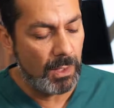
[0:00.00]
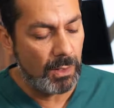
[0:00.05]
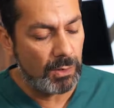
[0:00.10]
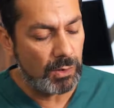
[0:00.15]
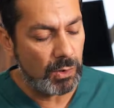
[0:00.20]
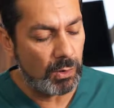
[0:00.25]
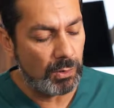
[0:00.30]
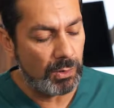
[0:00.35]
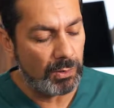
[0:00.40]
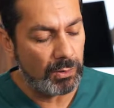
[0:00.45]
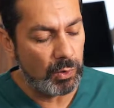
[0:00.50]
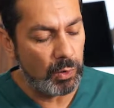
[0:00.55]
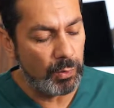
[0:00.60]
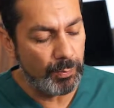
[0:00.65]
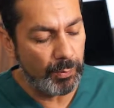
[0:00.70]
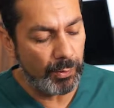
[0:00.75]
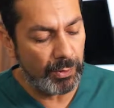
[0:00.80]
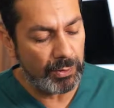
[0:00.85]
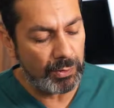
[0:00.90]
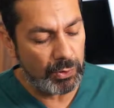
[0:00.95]
So the
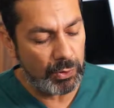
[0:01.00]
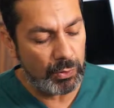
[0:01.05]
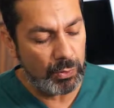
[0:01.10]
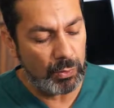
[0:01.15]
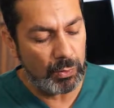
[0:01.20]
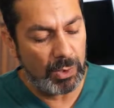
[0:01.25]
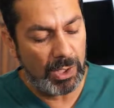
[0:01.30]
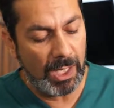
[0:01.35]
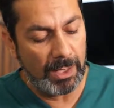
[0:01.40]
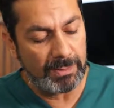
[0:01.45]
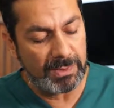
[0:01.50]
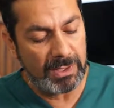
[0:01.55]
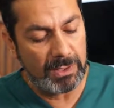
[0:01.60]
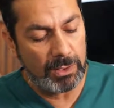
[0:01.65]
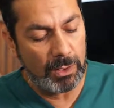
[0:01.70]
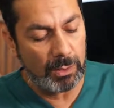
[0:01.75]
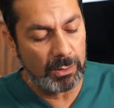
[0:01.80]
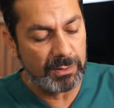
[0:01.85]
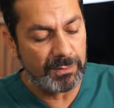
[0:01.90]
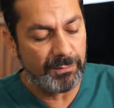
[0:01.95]
2.2 comes in
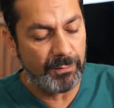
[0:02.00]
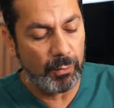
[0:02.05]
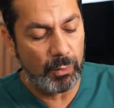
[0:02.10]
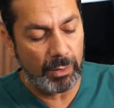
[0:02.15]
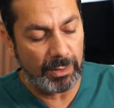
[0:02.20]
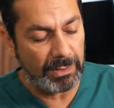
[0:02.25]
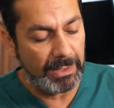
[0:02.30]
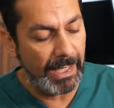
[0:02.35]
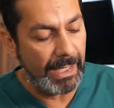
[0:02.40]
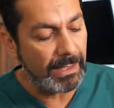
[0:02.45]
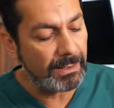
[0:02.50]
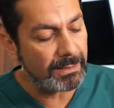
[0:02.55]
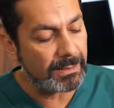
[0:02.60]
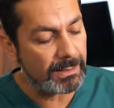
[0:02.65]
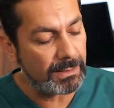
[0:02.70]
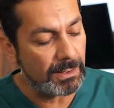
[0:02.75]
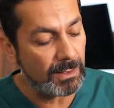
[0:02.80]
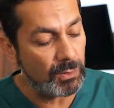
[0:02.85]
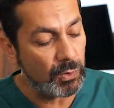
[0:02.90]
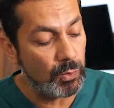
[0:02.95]
those 4 lengths.
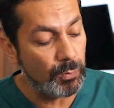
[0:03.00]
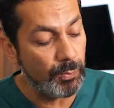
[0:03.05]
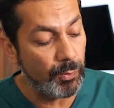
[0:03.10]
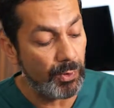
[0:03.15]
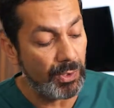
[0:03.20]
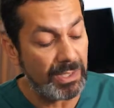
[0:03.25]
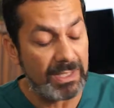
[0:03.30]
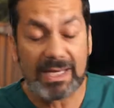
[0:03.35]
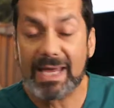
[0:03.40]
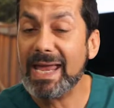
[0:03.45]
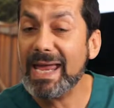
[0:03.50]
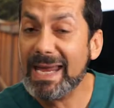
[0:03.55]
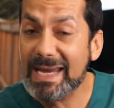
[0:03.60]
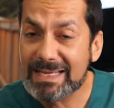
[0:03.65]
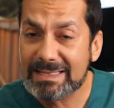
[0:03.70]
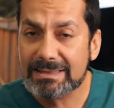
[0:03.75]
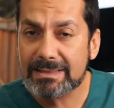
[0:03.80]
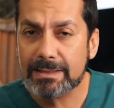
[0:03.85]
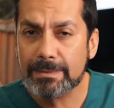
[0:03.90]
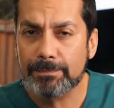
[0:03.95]
The
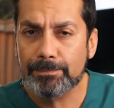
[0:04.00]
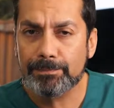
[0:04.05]
2.8,